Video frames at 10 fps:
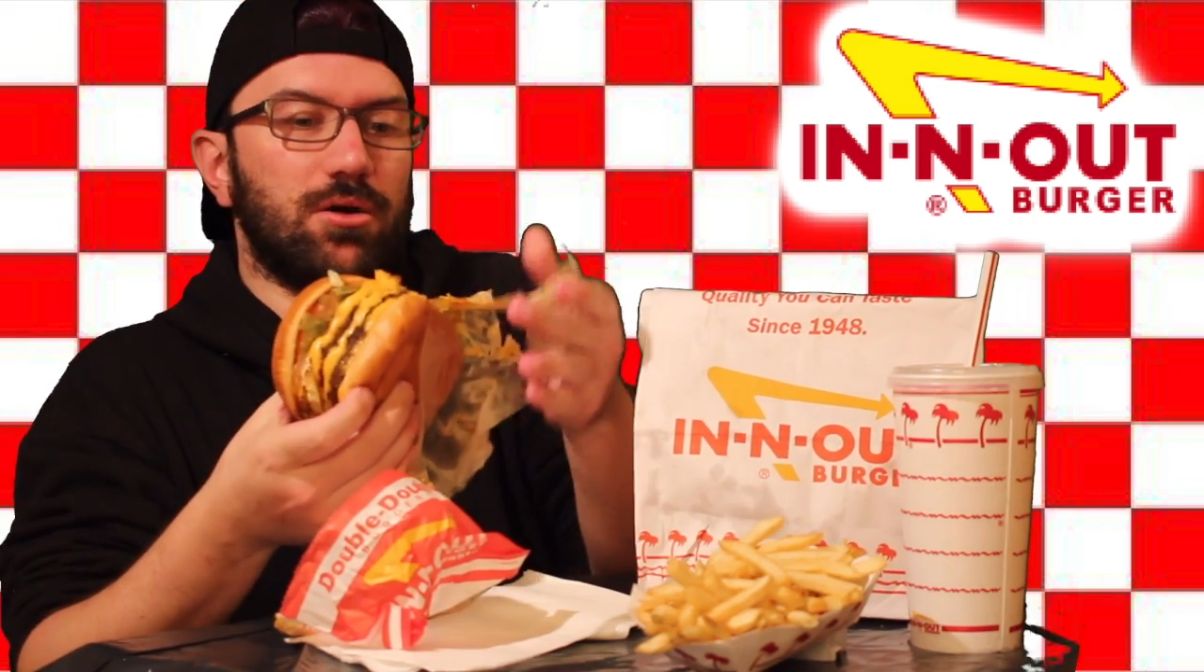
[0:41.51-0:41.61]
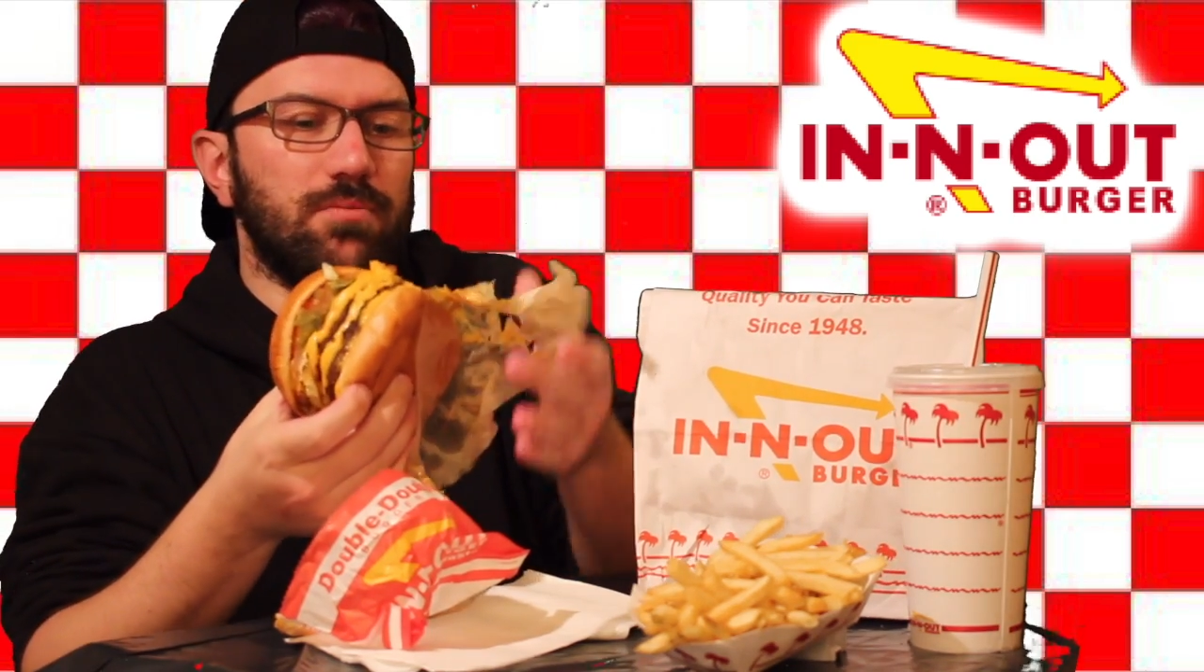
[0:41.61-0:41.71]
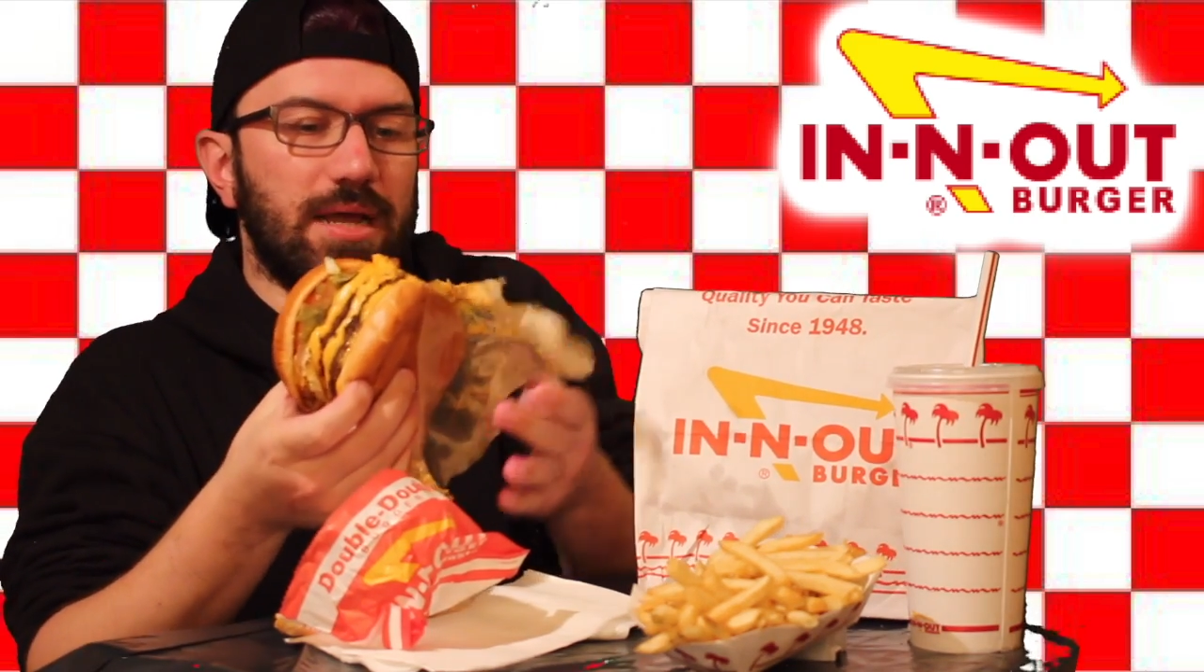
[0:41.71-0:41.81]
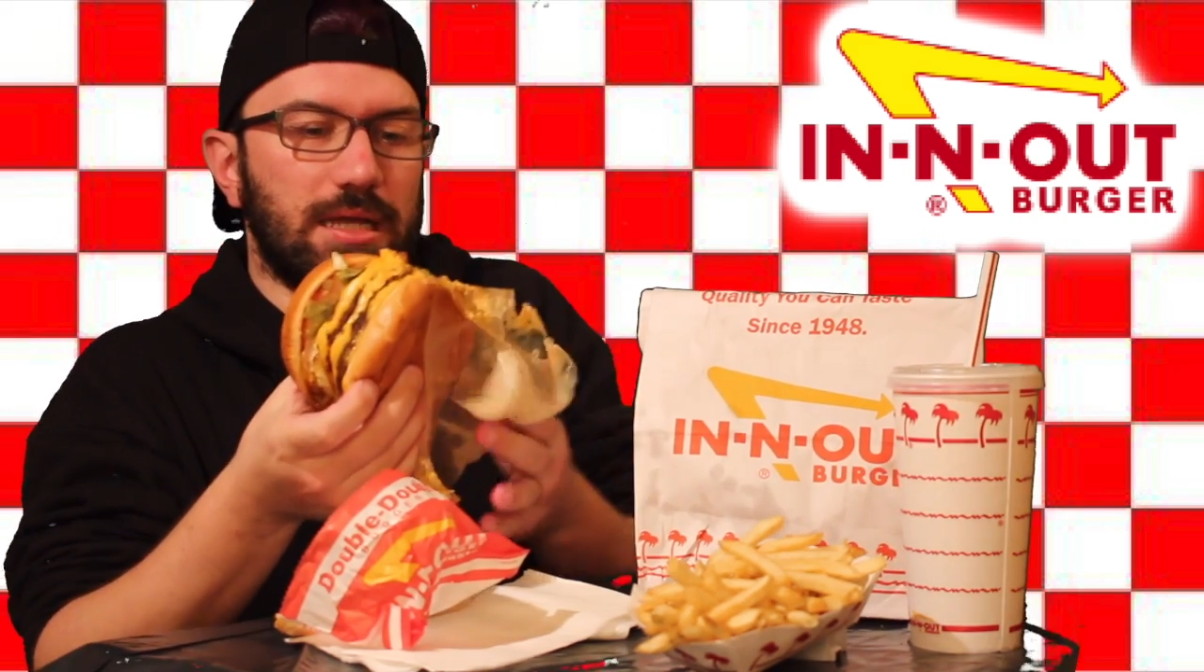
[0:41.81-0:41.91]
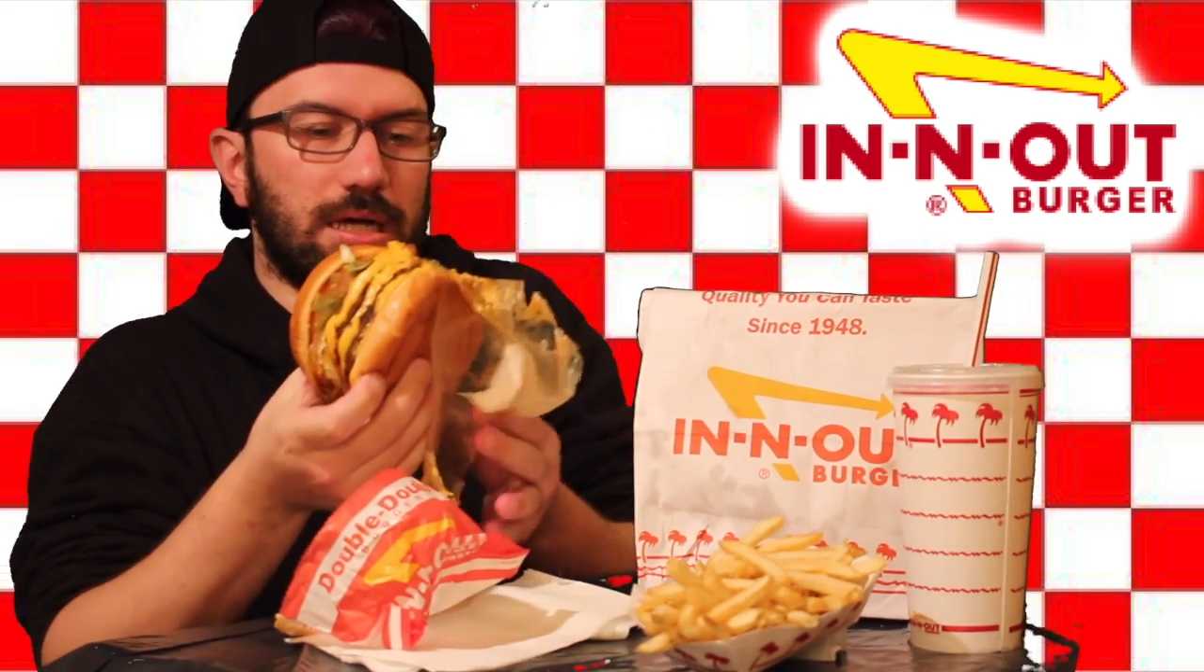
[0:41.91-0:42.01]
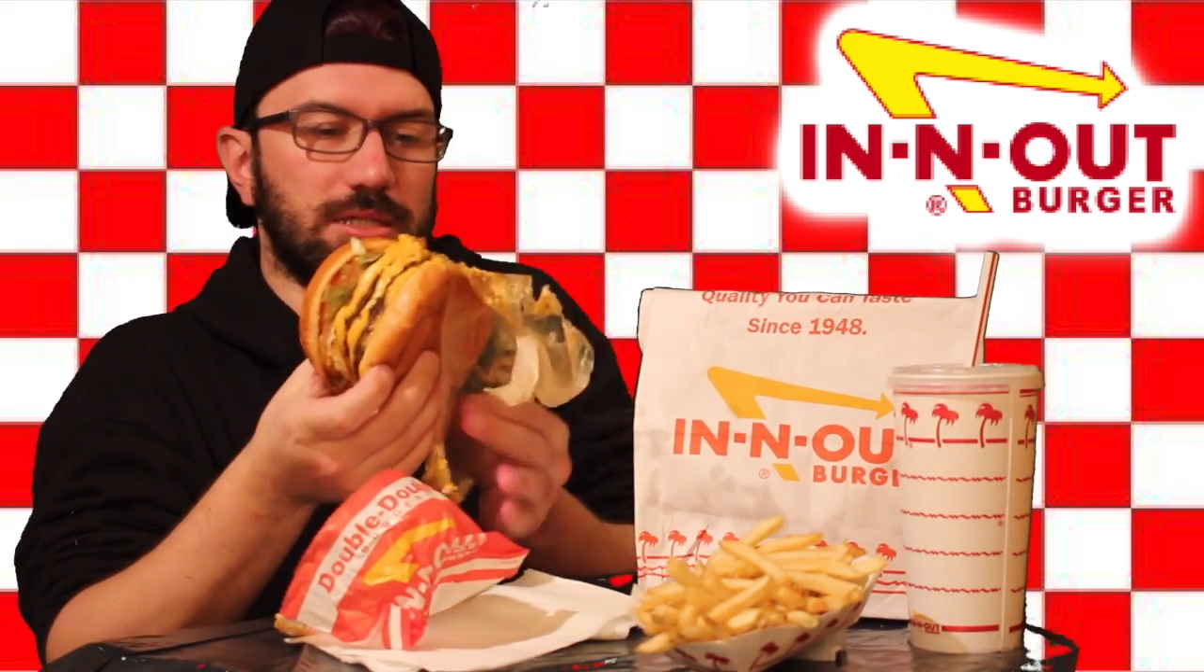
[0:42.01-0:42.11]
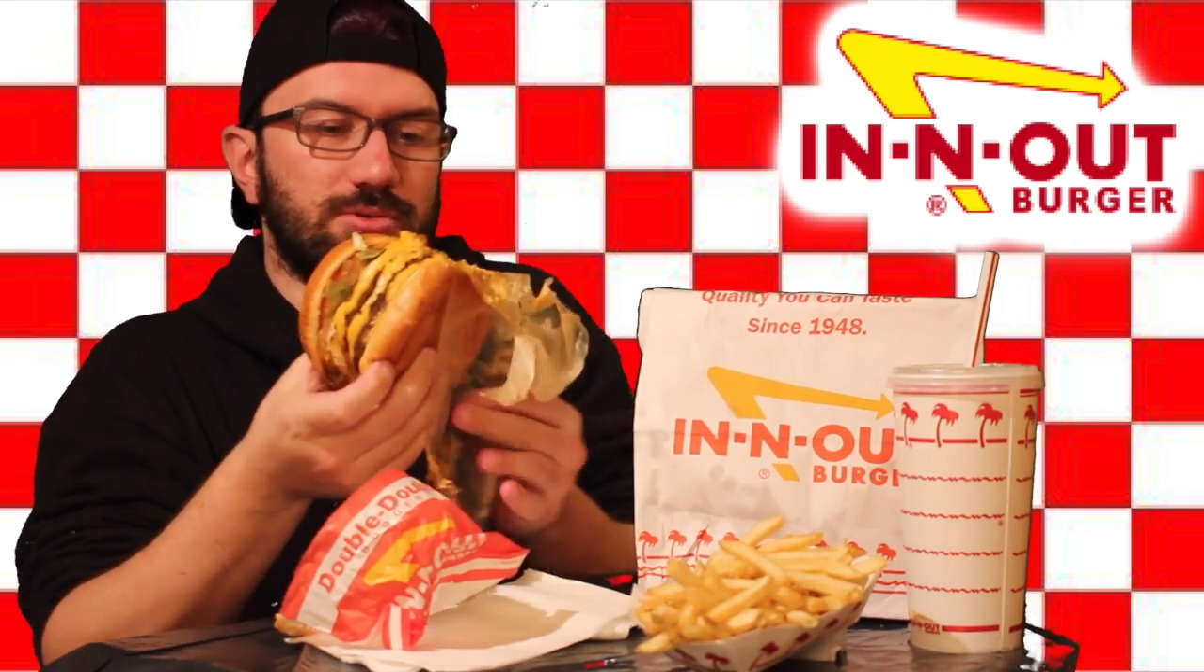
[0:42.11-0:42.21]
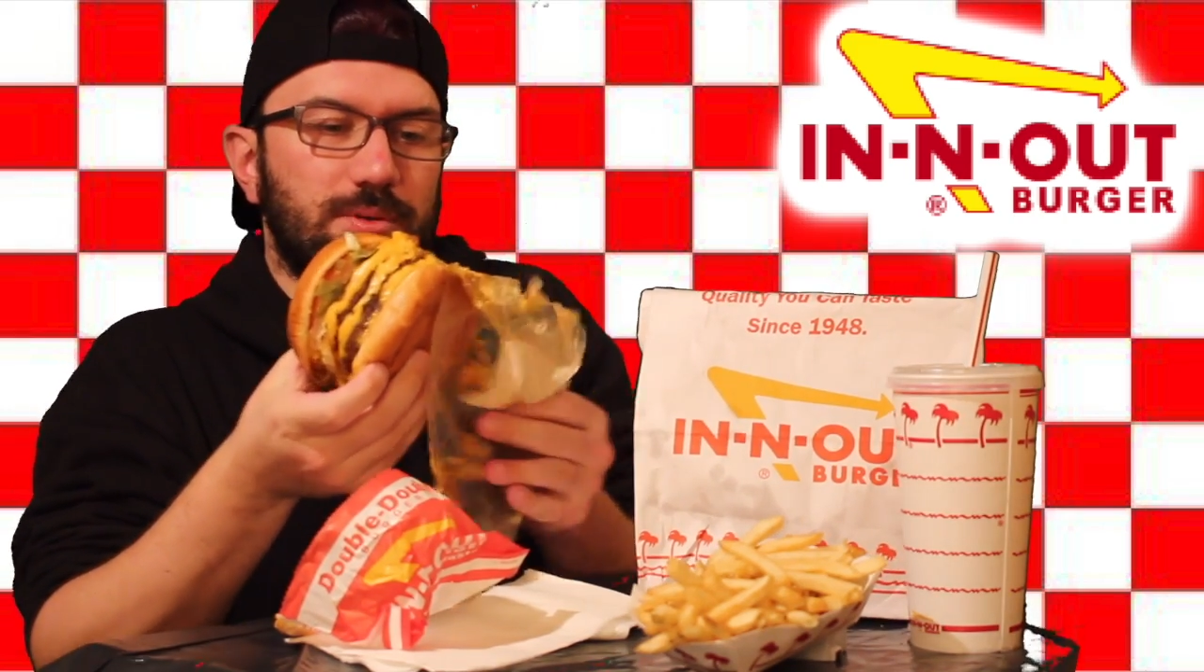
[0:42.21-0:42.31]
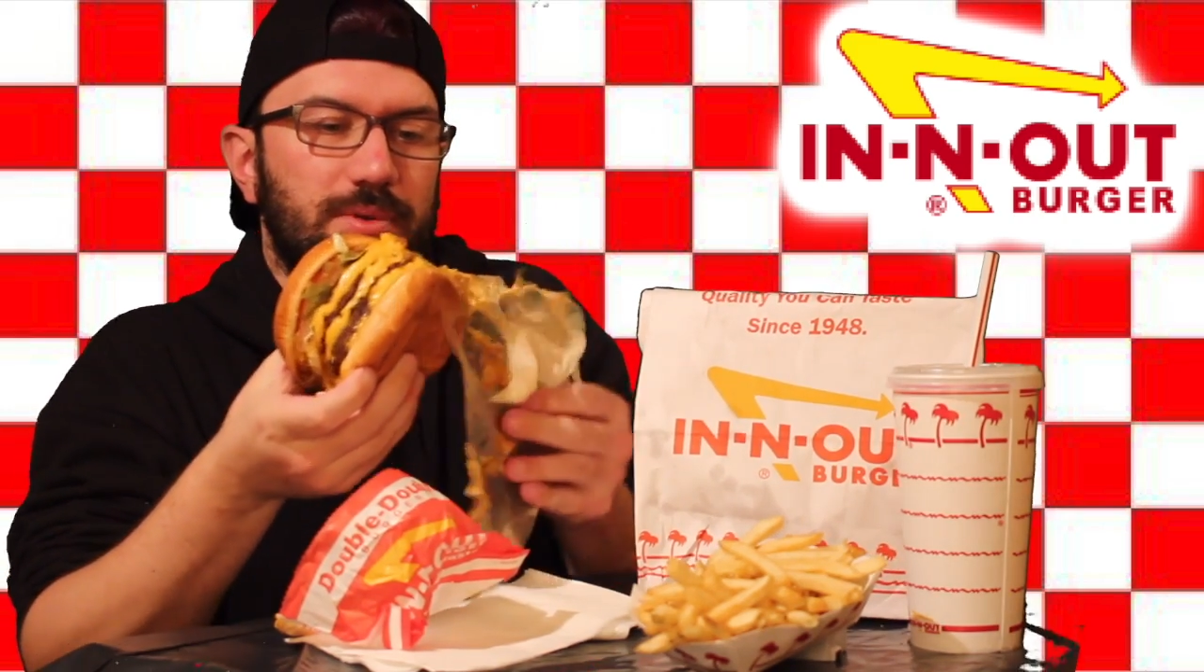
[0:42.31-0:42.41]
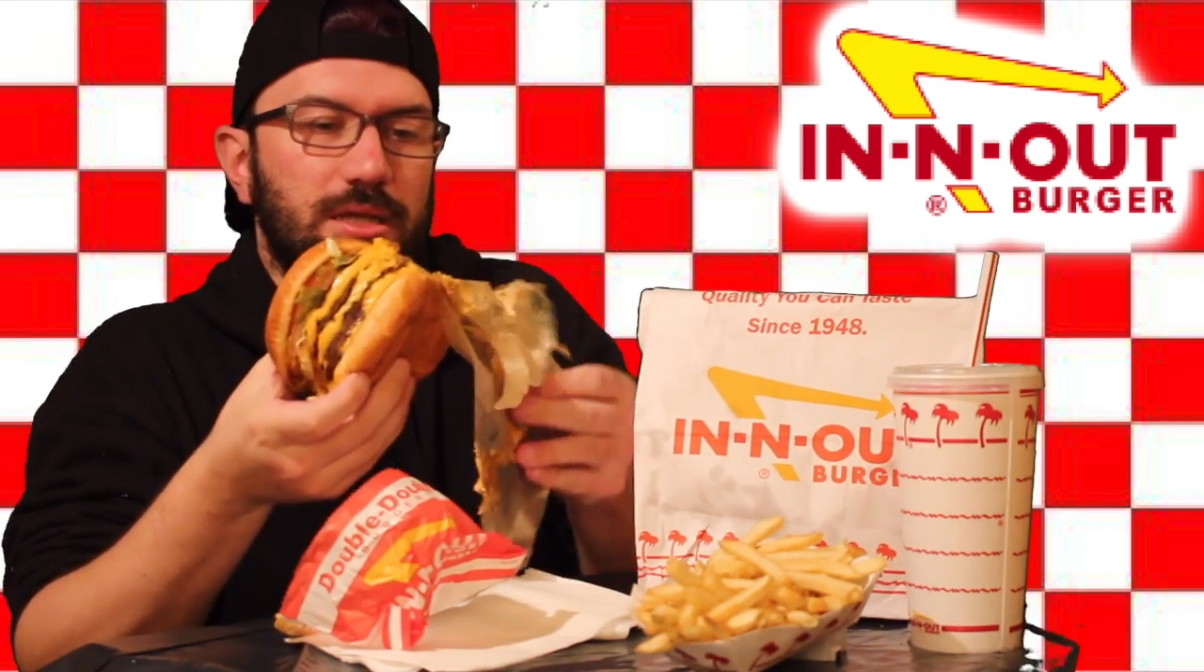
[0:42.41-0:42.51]
Oh my god, it's
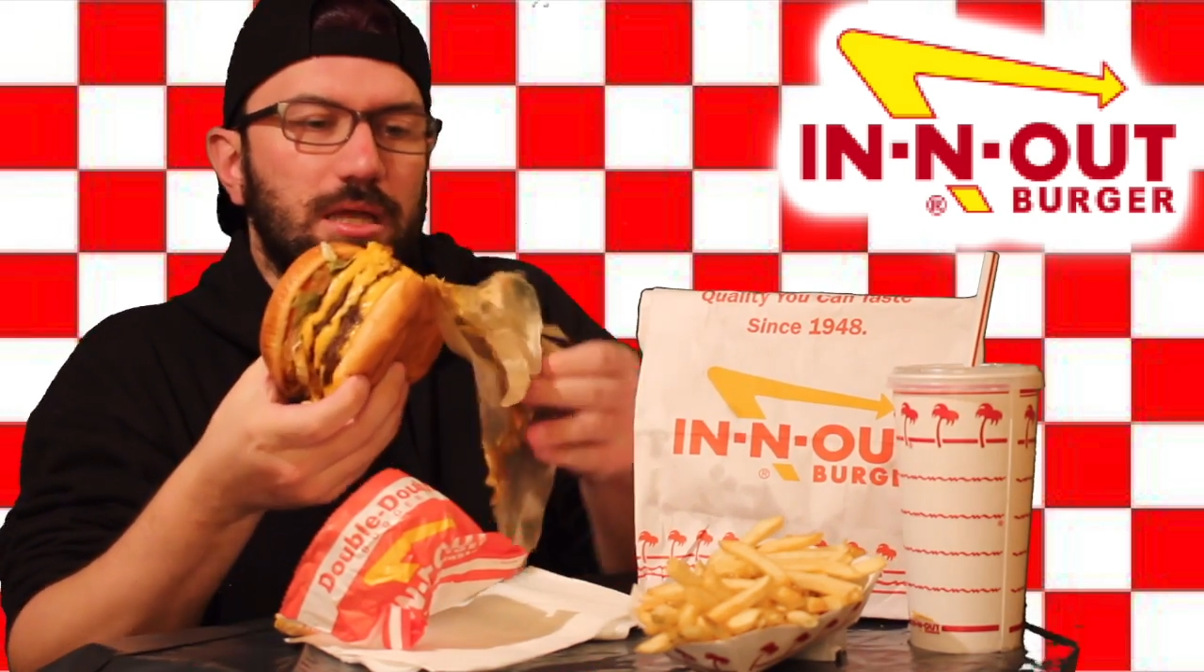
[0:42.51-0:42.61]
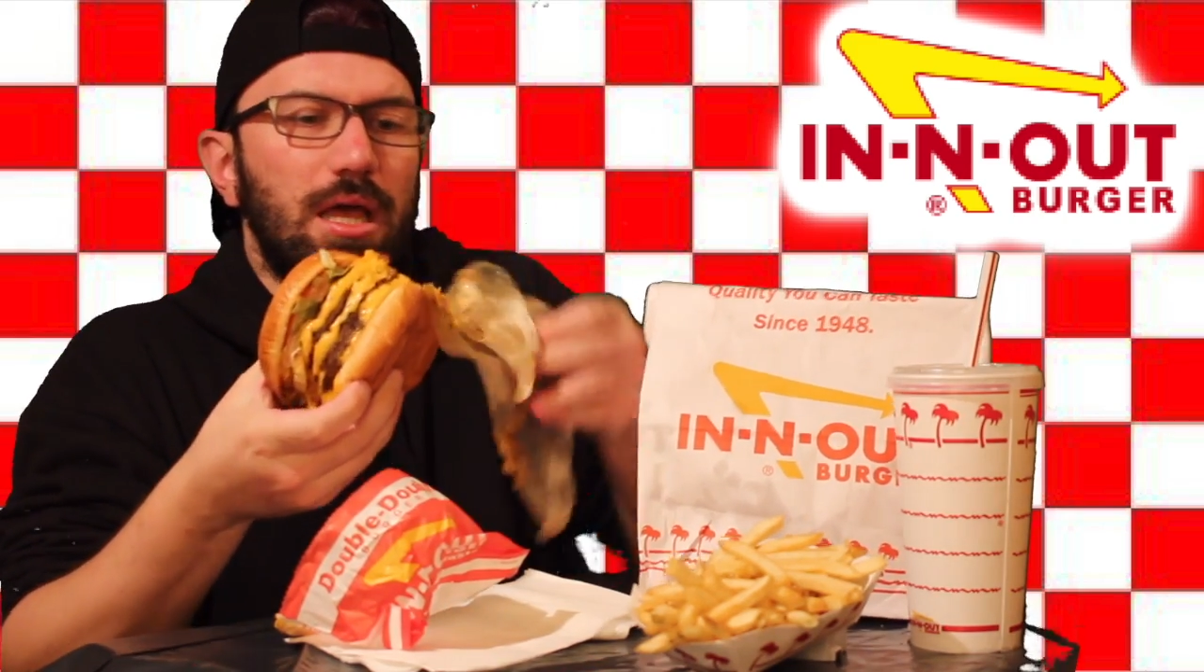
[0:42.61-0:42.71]
ripping.